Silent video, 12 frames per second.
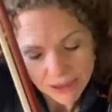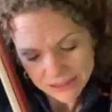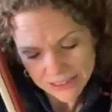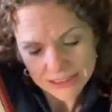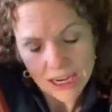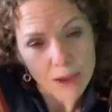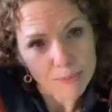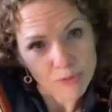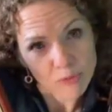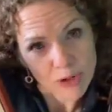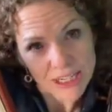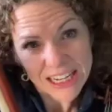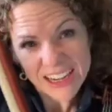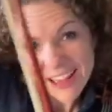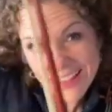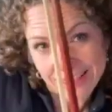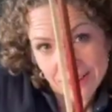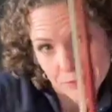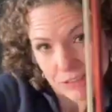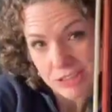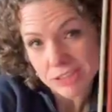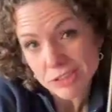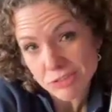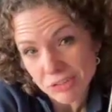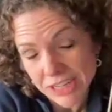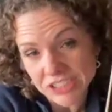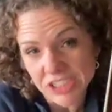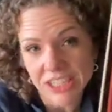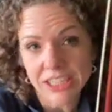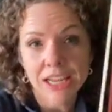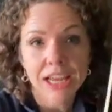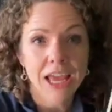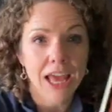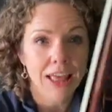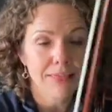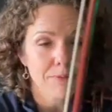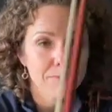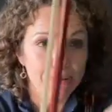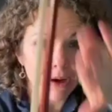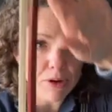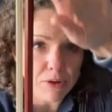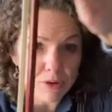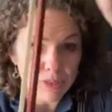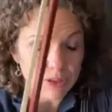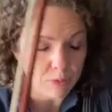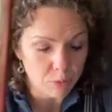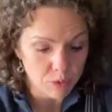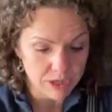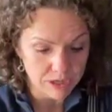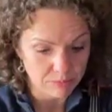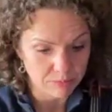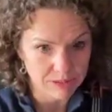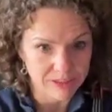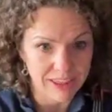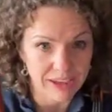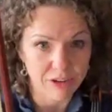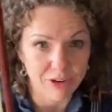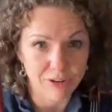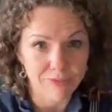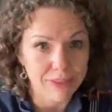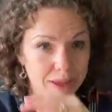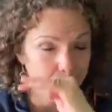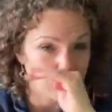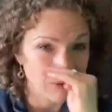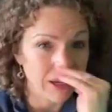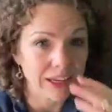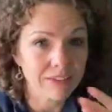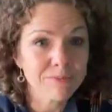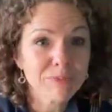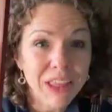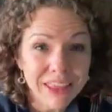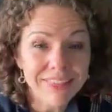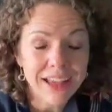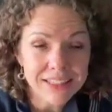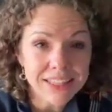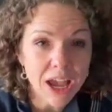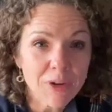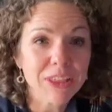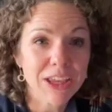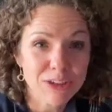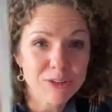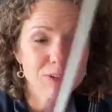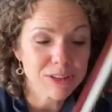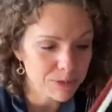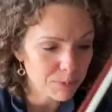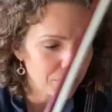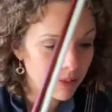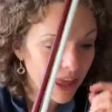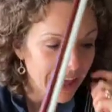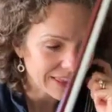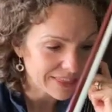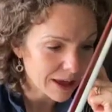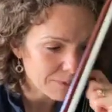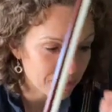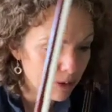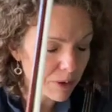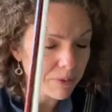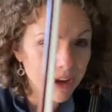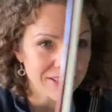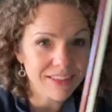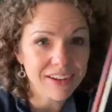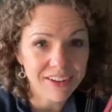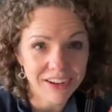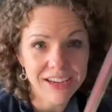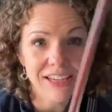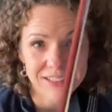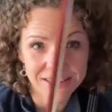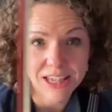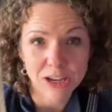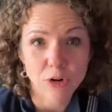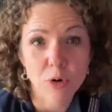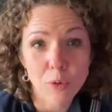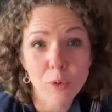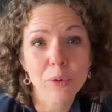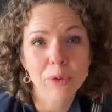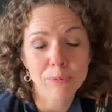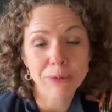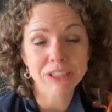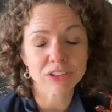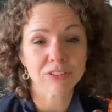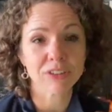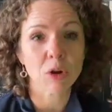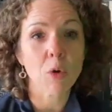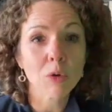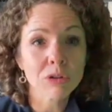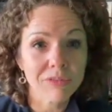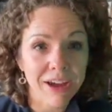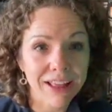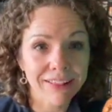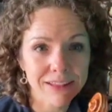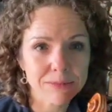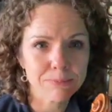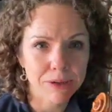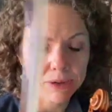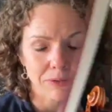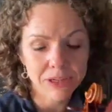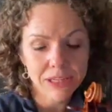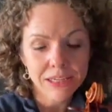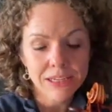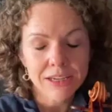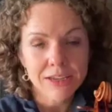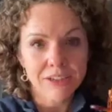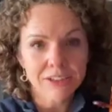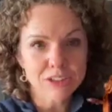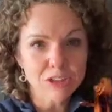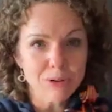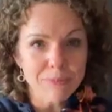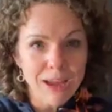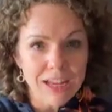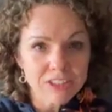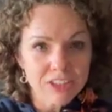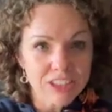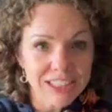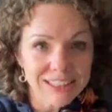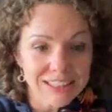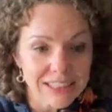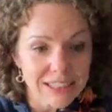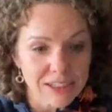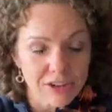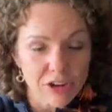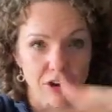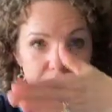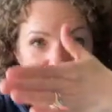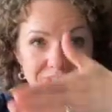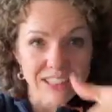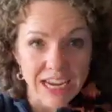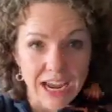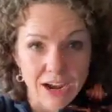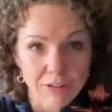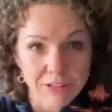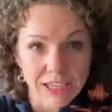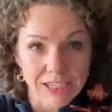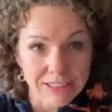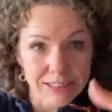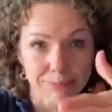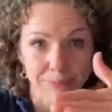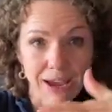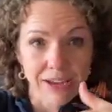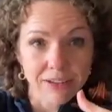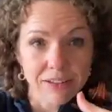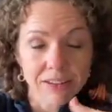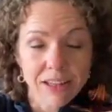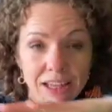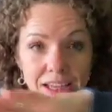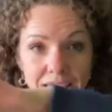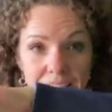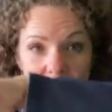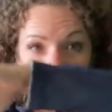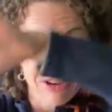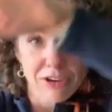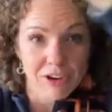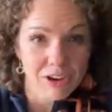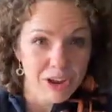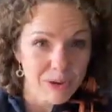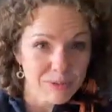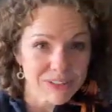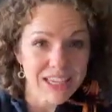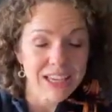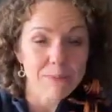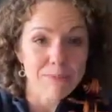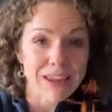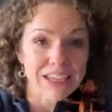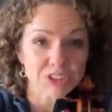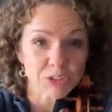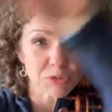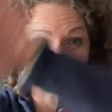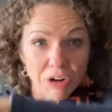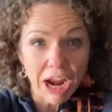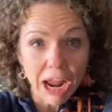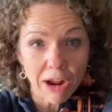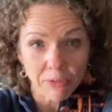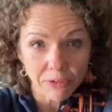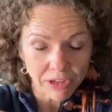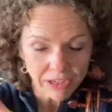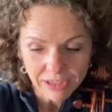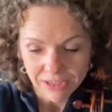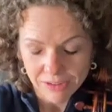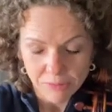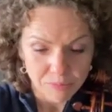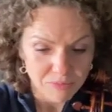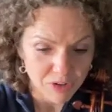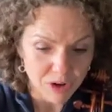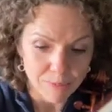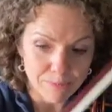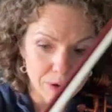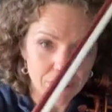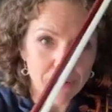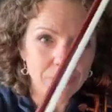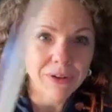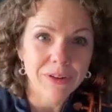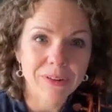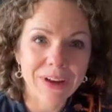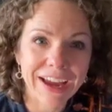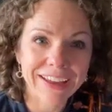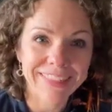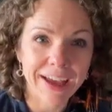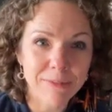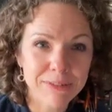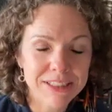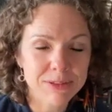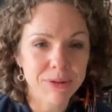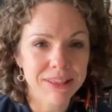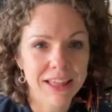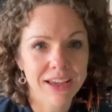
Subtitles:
the top of one end, and they would stretch it, and the wood would like curve the other way. That's they used to play. That bow right there is a picture of an old violin bow. Could you imagine? It didn't curve down like a smile. It was like a major frown for a bow. Okay, that's what